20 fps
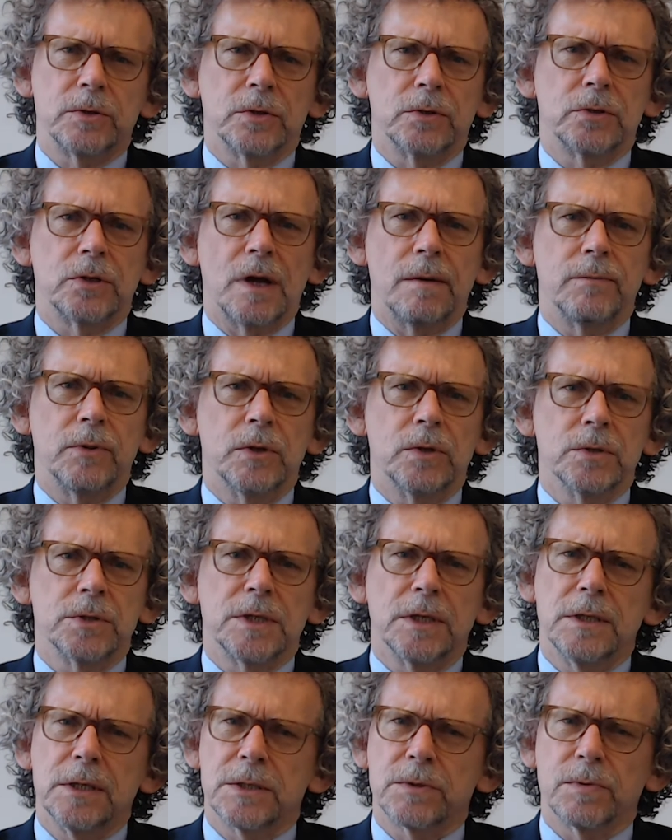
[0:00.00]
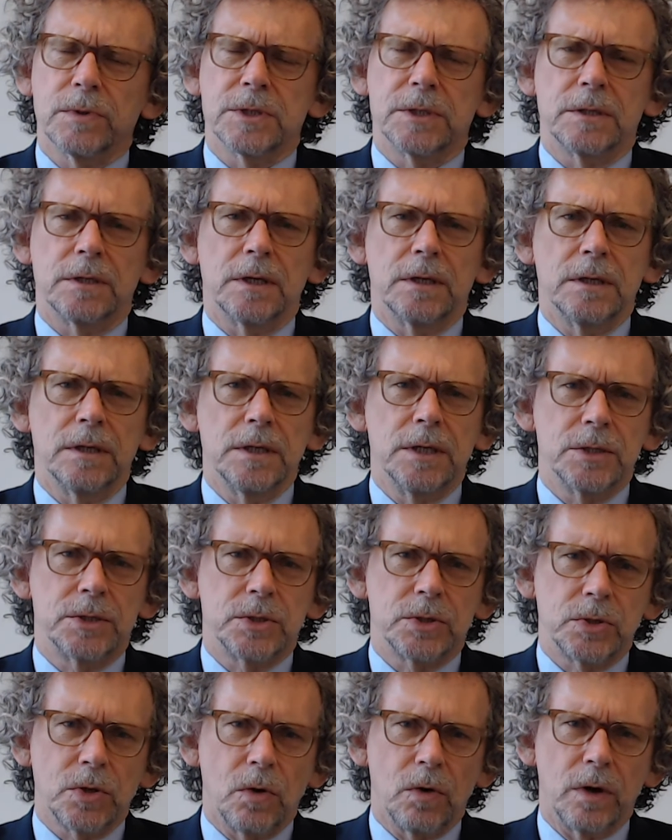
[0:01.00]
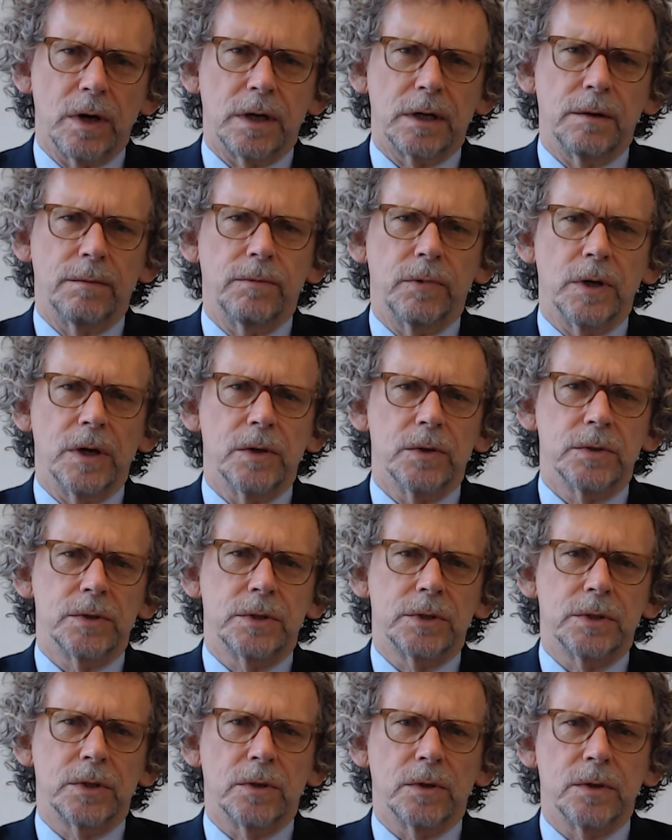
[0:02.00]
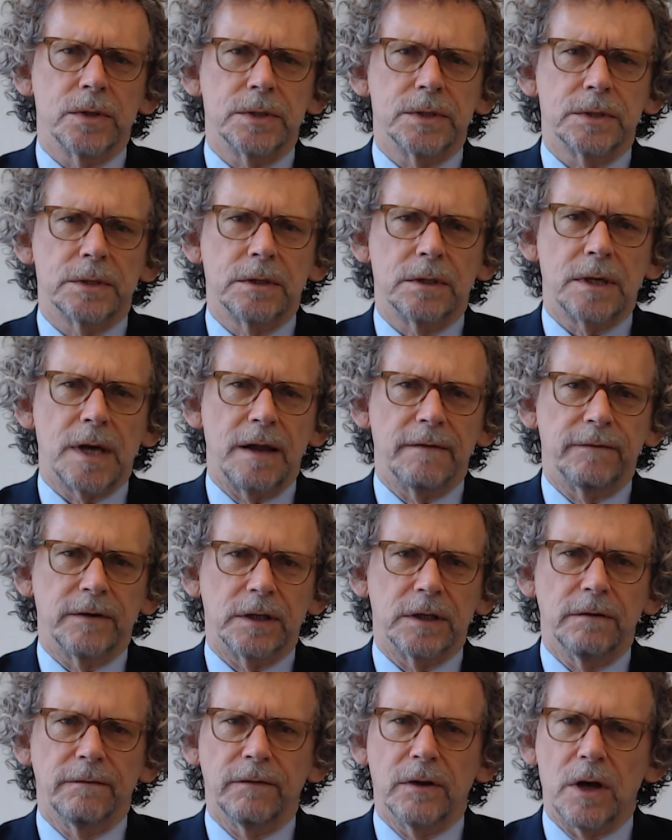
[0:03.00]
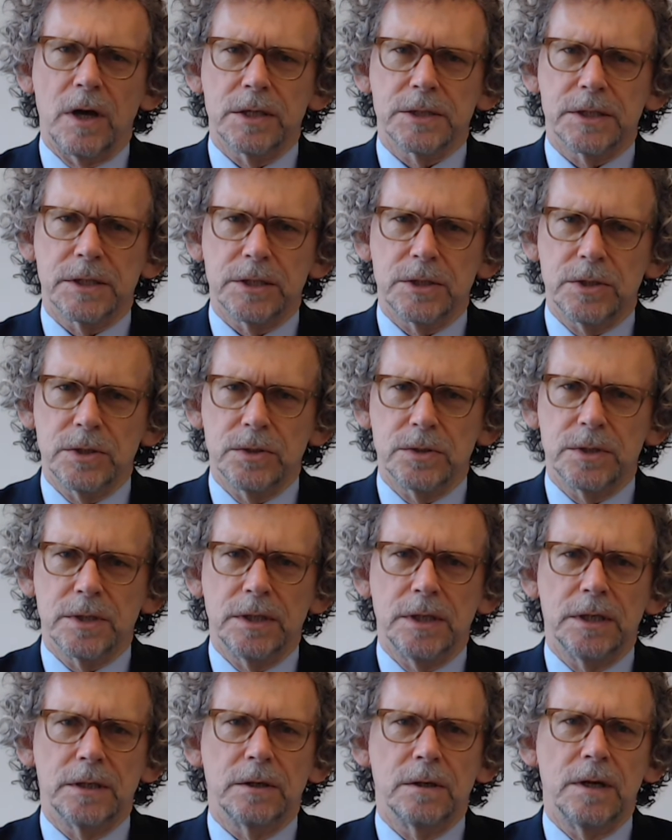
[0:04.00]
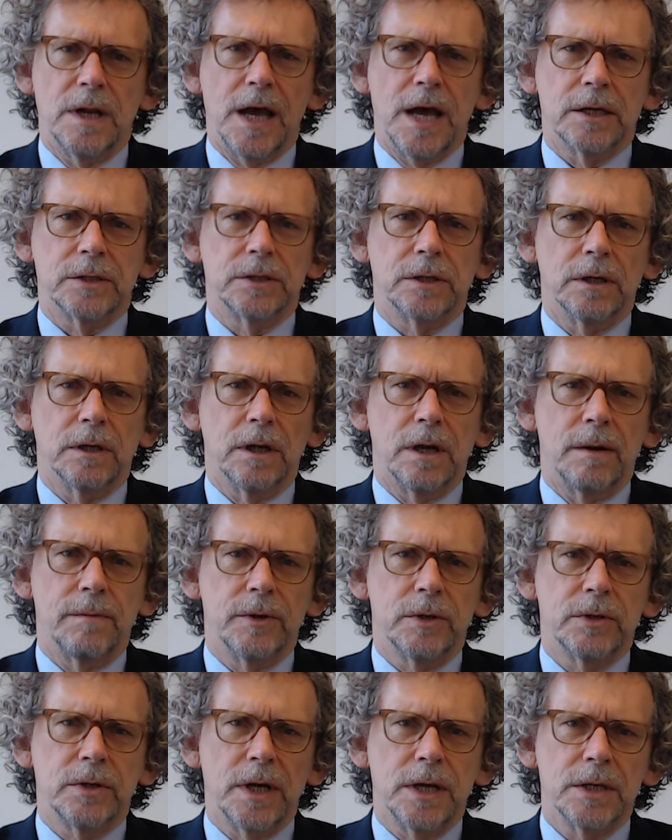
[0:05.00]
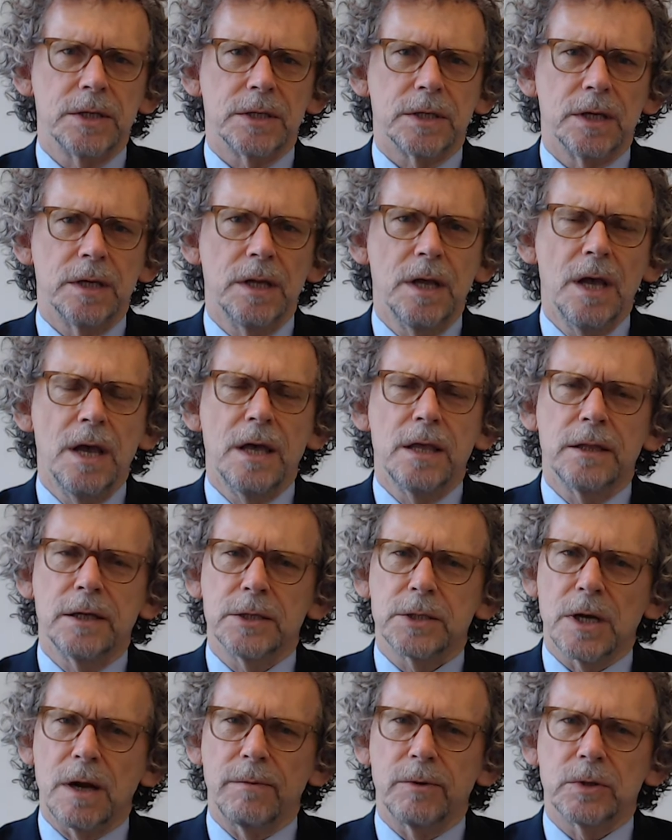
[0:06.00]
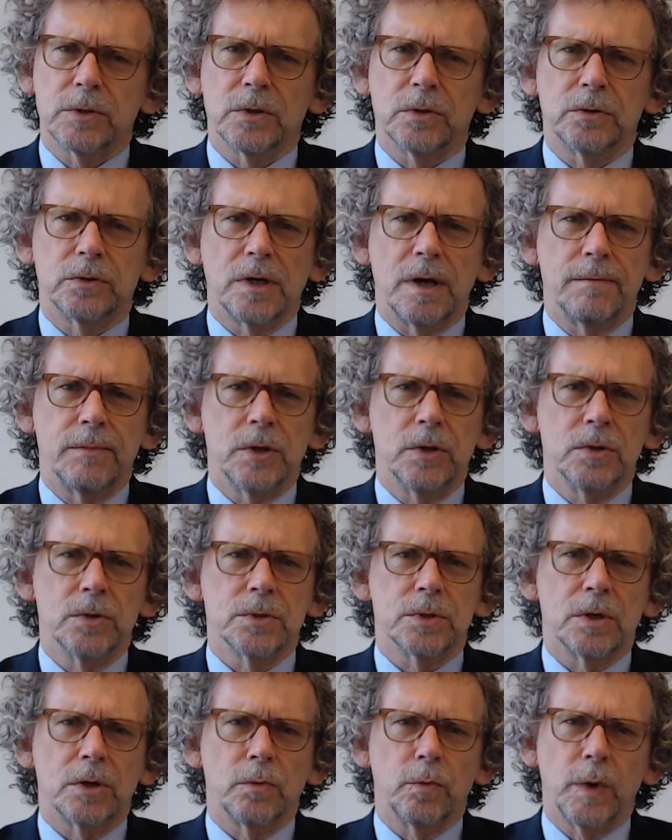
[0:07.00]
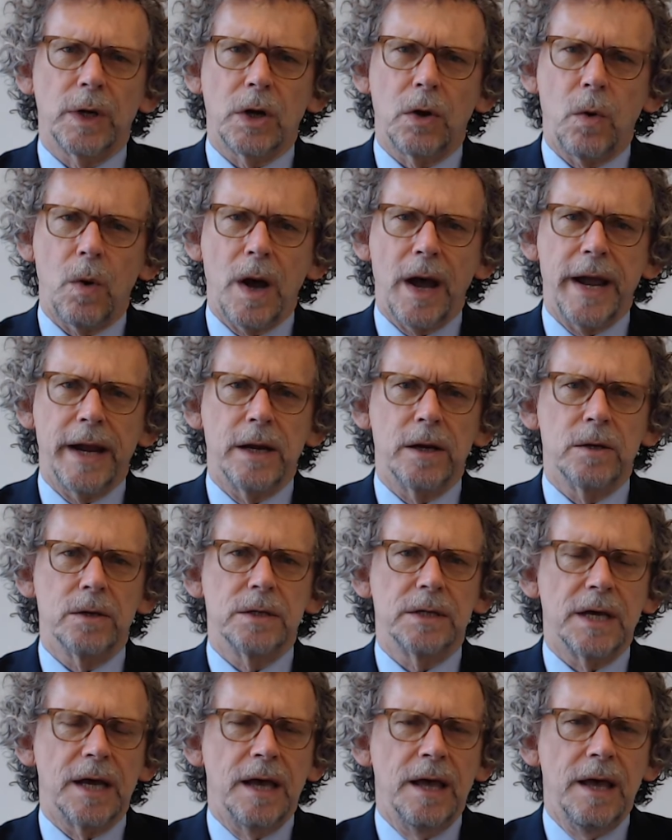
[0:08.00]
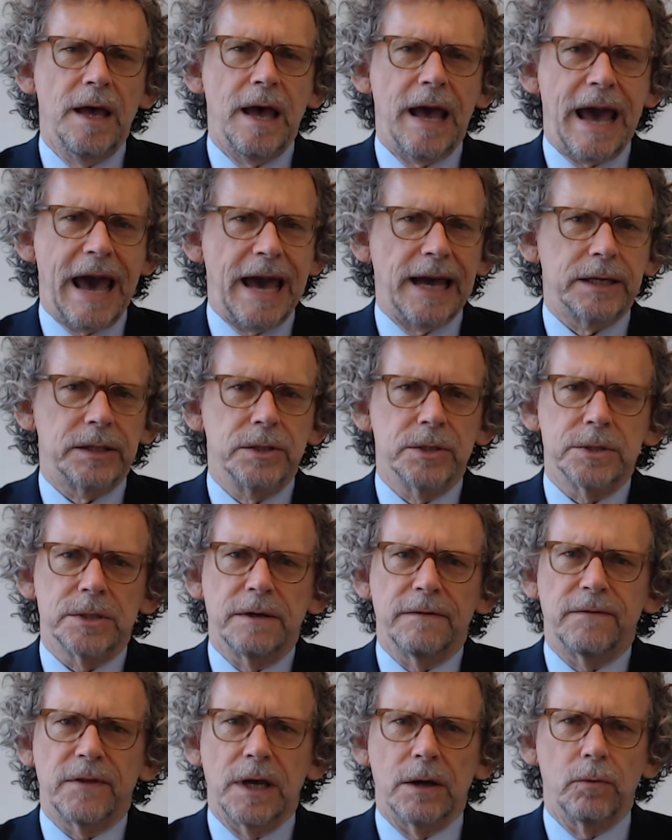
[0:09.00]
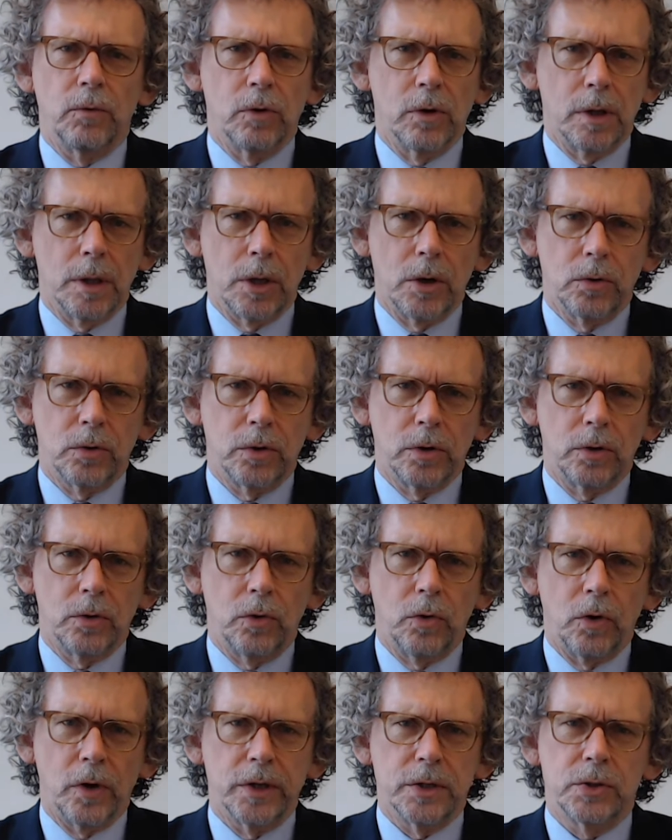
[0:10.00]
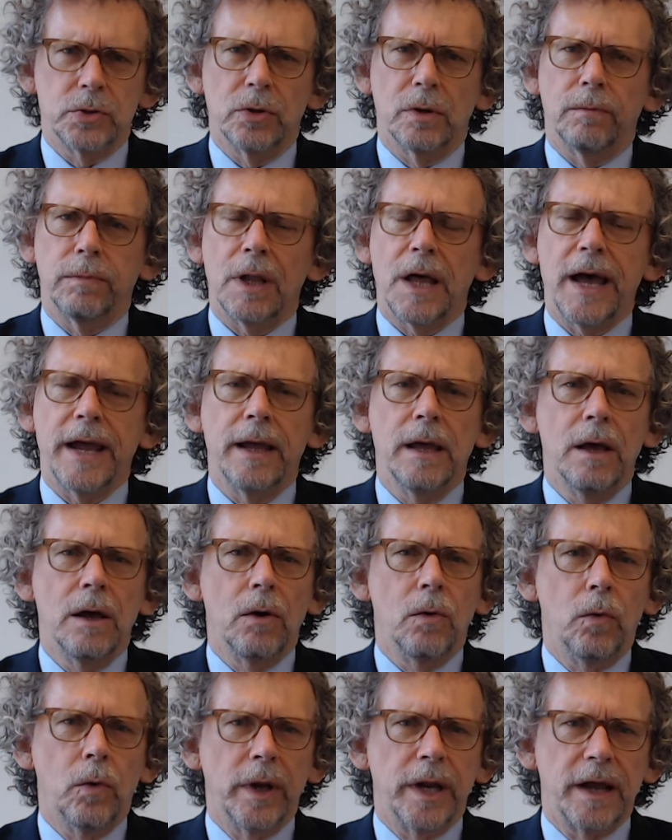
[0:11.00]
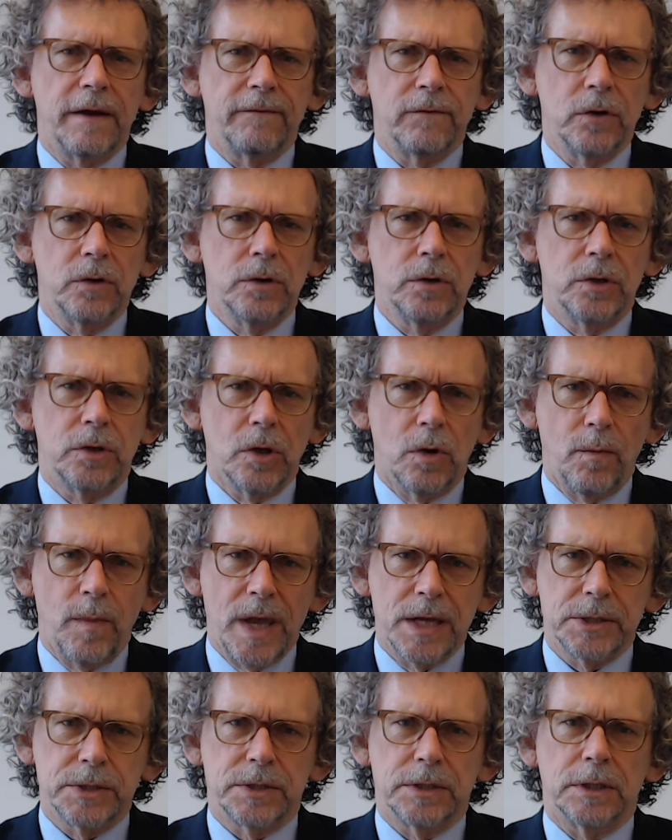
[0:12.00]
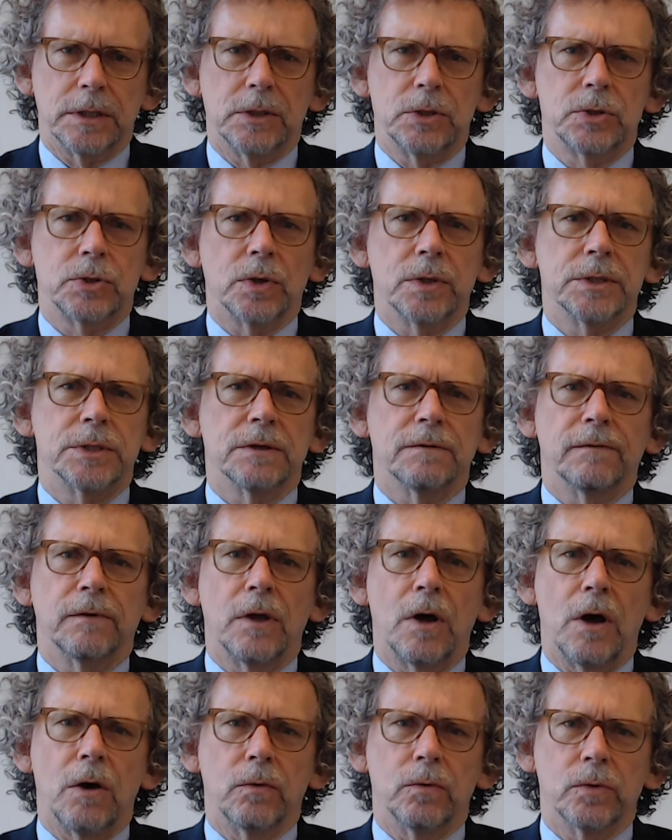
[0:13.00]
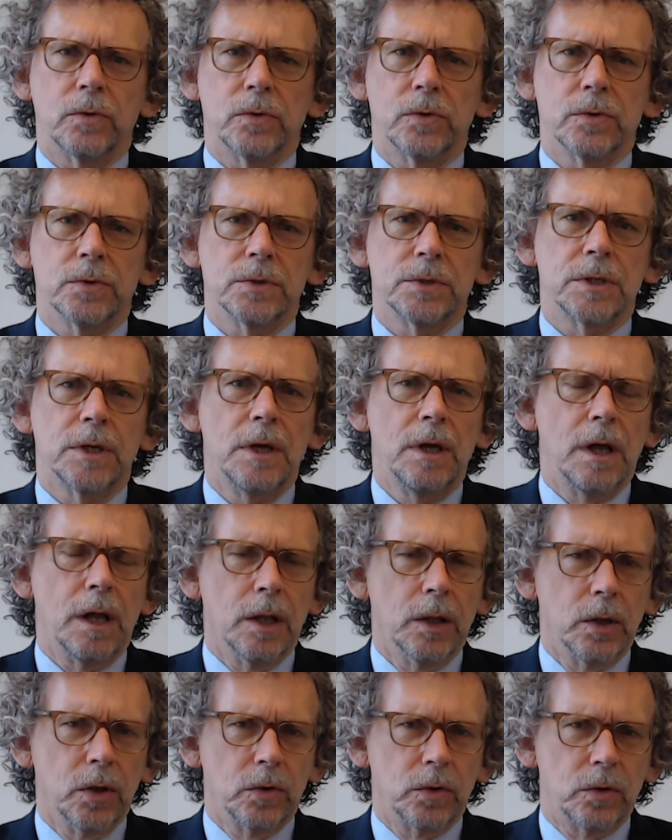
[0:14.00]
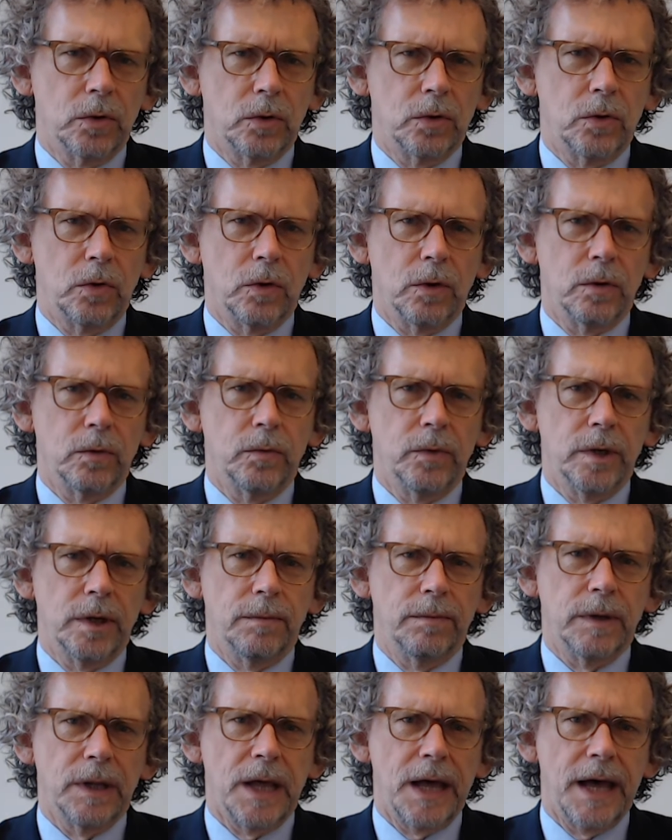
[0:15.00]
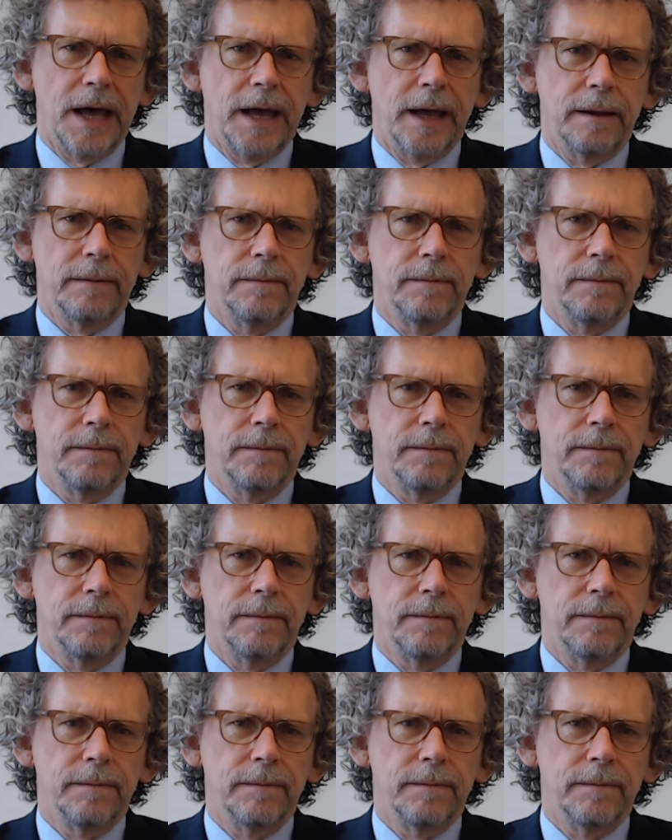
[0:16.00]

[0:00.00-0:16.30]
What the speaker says: tribunals, and this was the historic approach towards conflict of laws issues in international arbitration, these arbitral tribunals are required to act as if they were a local court, to apply whatever domestic choice of law rules a local court would apply.